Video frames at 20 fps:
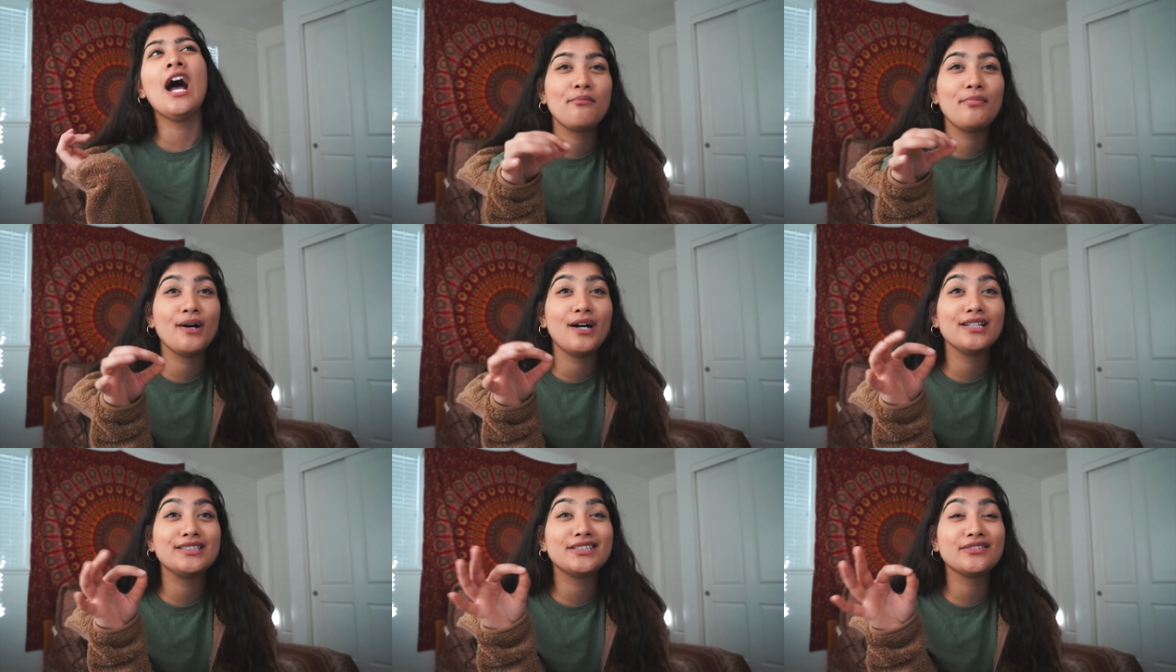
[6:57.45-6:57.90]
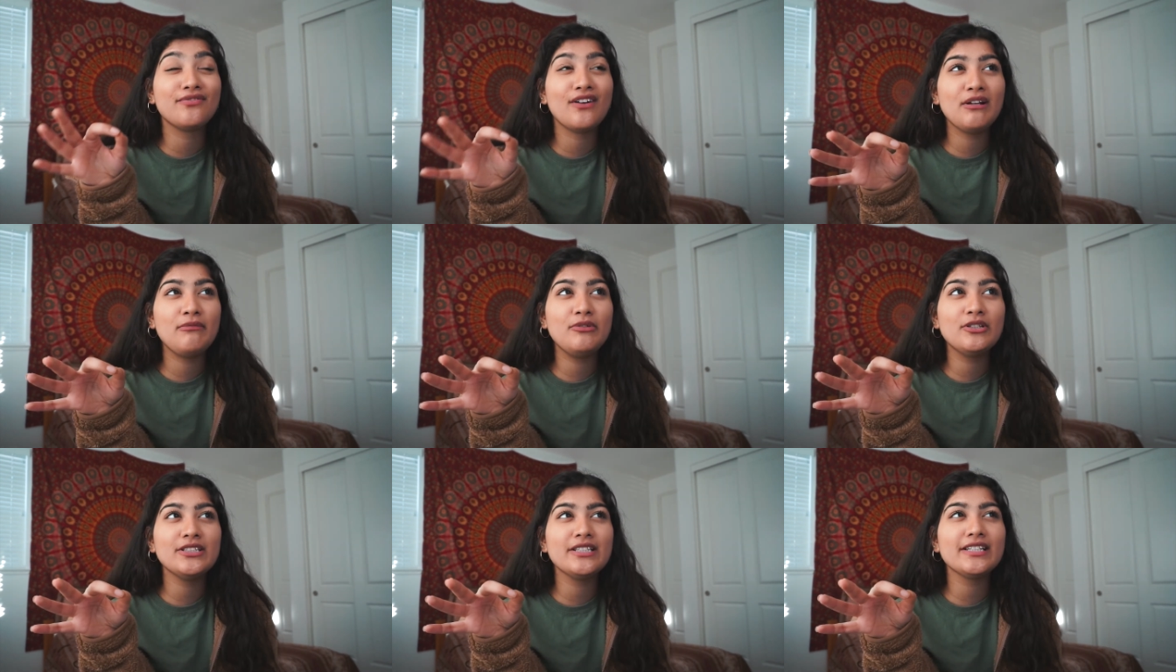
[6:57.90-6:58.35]
But to
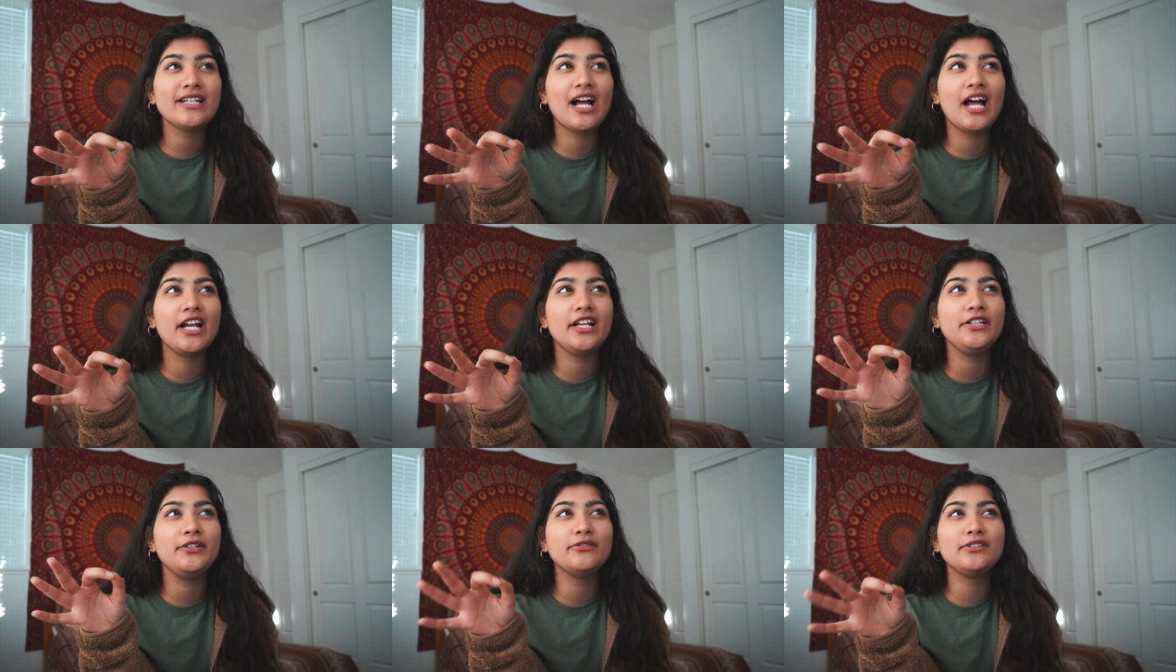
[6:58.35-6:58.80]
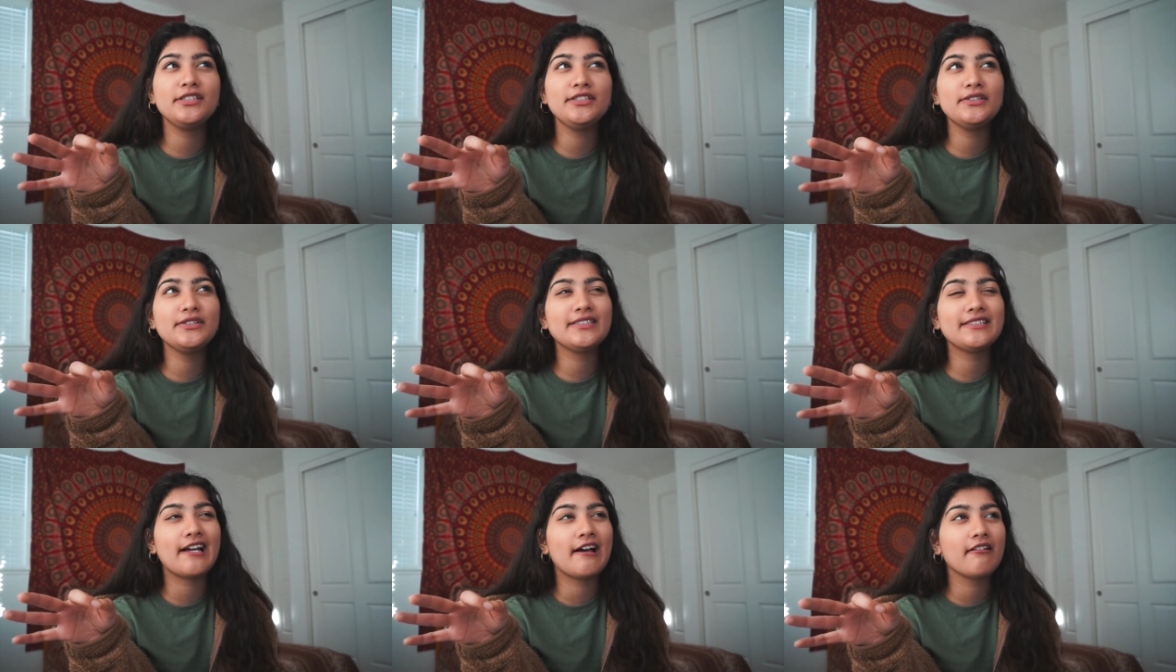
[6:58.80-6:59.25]
find music, I used to
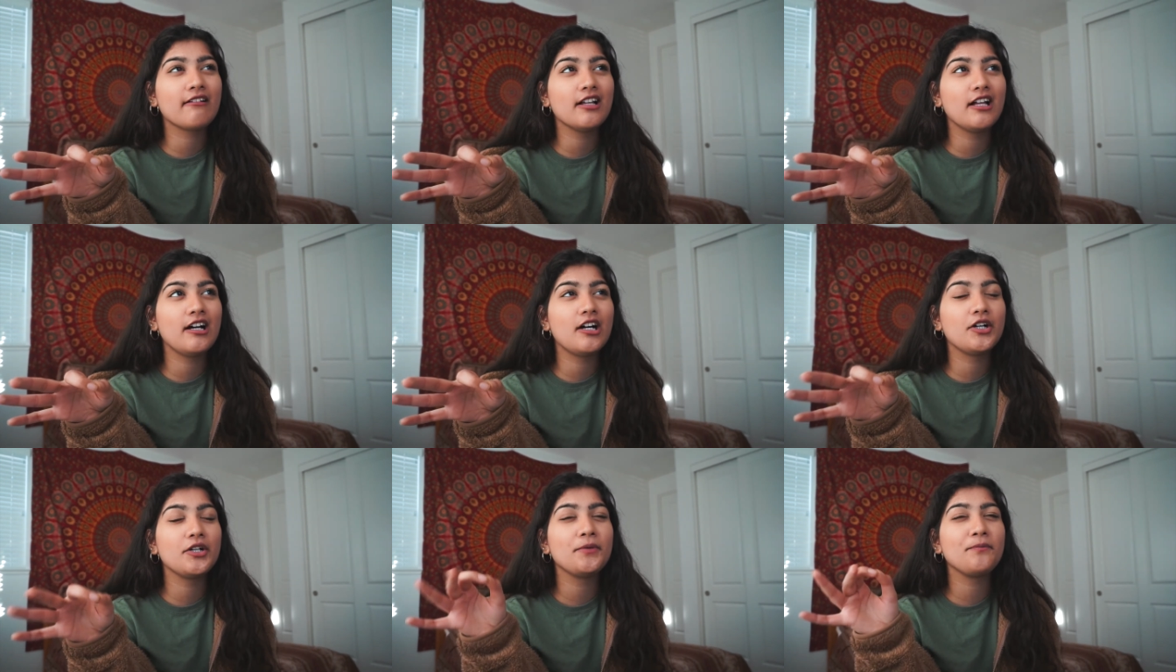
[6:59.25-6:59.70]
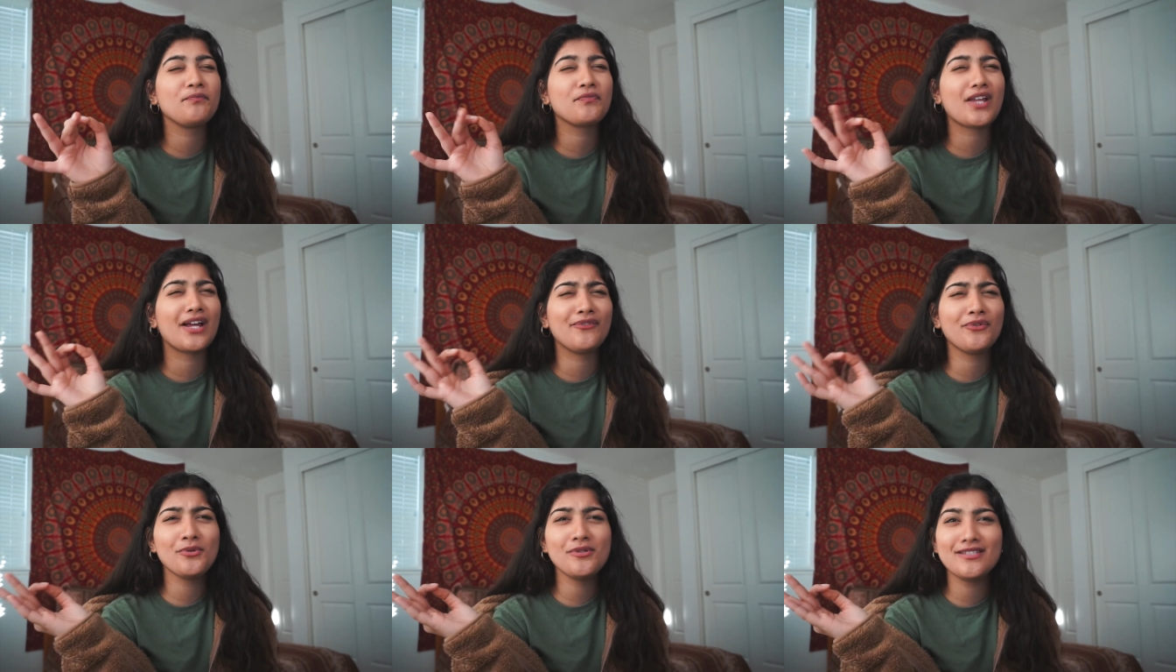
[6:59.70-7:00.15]
use SoundCloud.
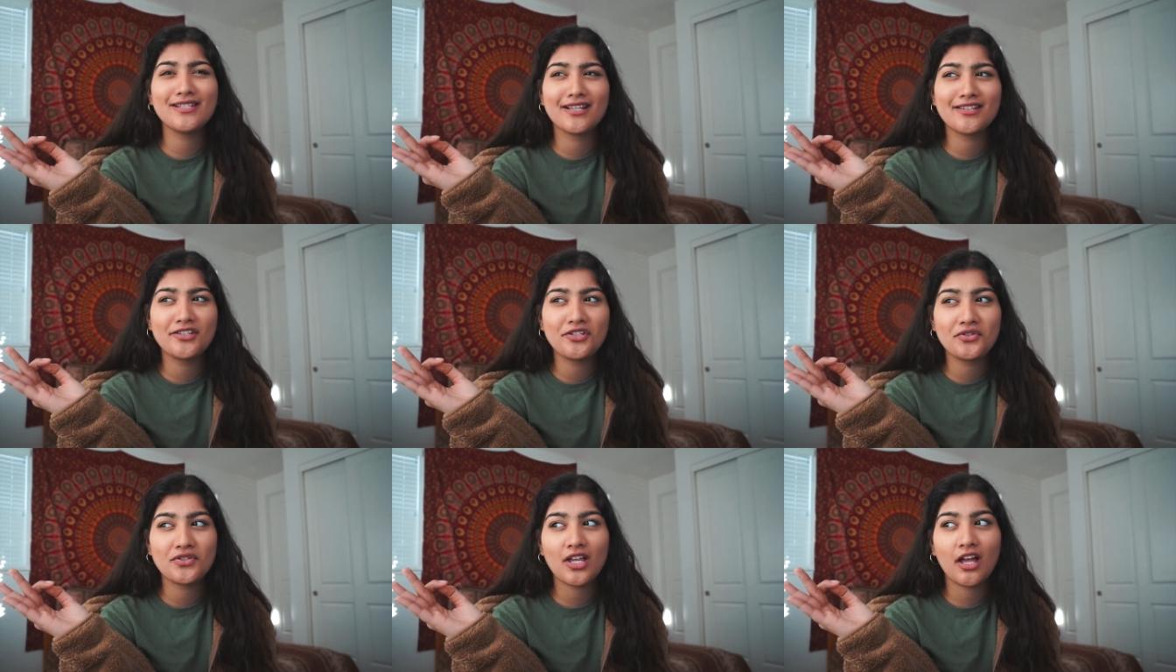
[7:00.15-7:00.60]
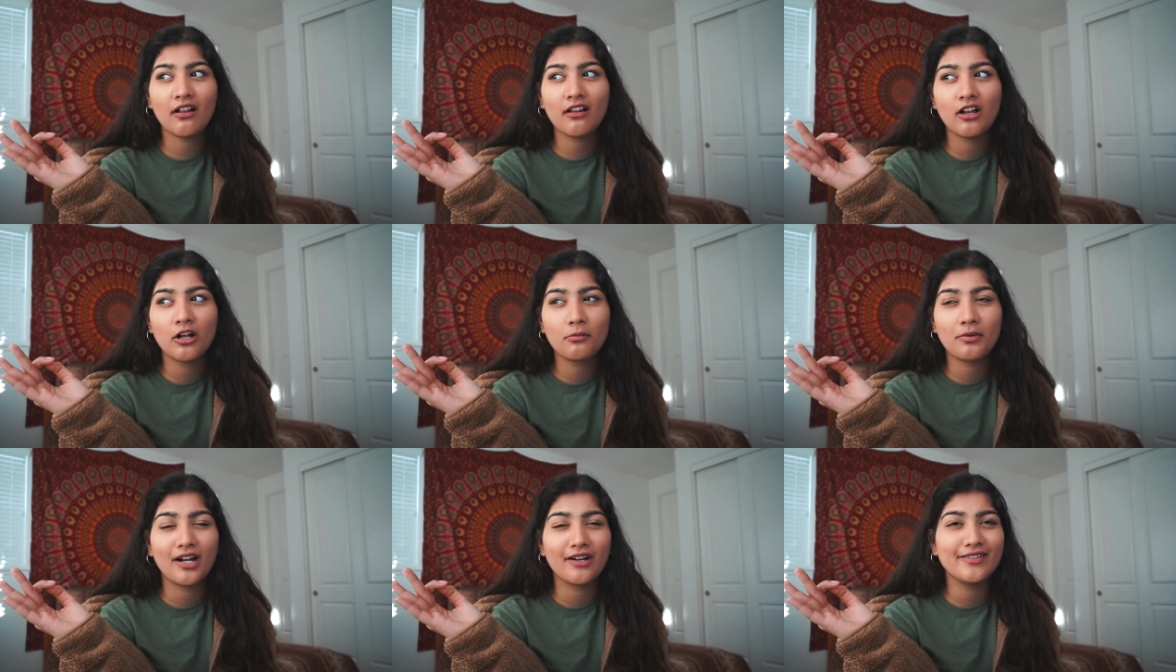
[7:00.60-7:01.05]
Everyone says to use
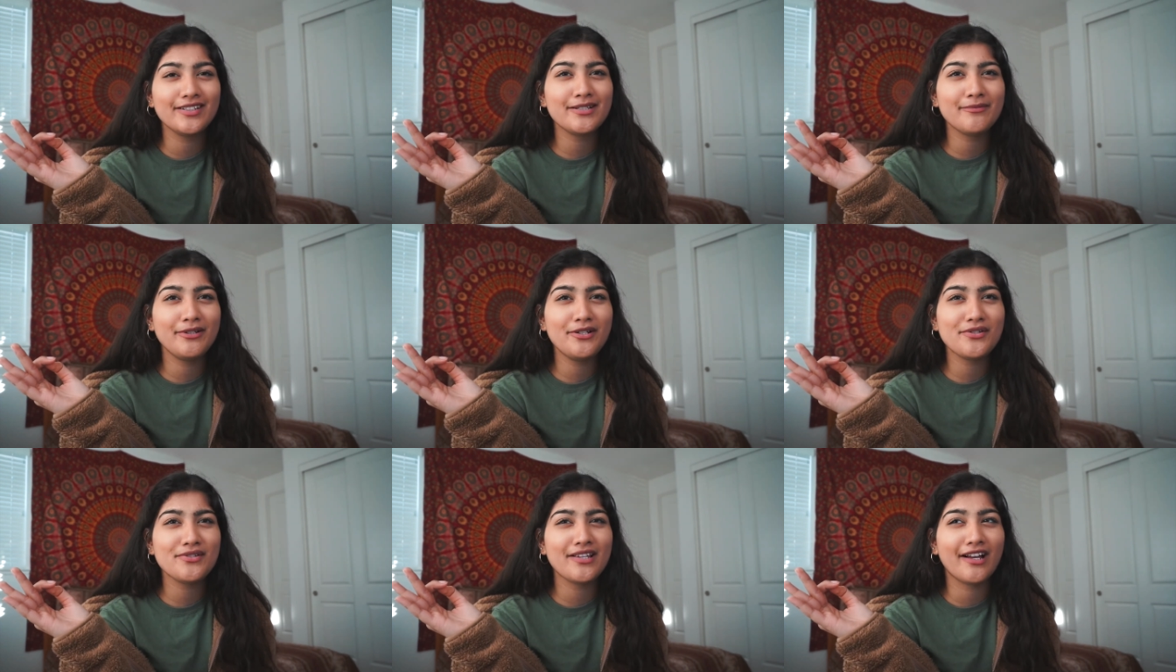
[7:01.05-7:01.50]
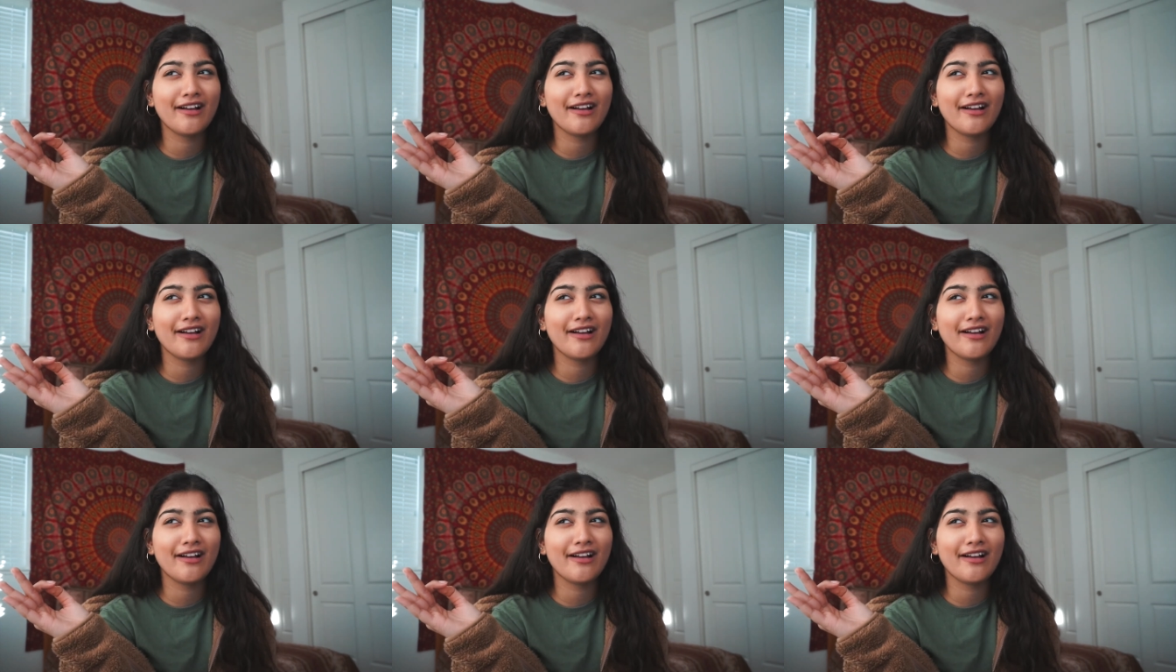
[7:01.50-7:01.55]
SoundCloud, but every time I use